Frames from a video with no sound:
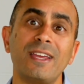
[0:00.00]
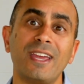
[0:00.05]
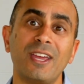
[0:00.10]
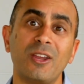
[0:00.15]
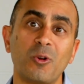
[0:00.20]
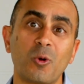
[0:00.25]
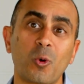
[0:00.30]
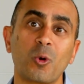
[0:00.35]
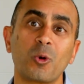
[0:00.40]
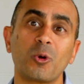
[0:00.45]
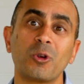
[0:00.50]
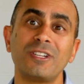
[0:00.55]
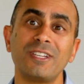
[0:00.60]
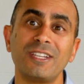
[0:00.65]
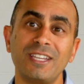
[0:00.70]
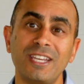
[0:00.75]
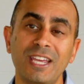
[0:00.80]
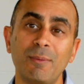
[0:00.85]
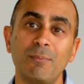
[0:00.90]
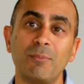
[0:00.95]
in order to
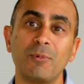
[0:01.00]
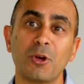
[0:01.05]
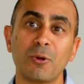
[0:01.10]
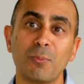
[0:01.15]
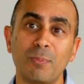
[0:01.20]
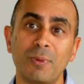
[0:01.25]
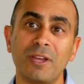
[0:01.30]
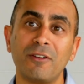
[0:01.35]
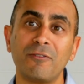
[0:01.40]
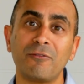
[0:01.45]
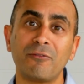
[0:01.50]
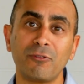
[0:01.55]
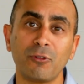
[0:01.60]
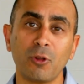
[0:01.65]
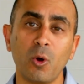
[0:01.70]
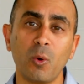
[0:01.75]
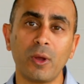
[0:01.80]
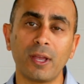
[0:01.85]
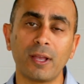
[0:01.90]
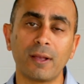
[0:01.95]
keep your bin
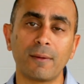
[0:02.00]
flowing.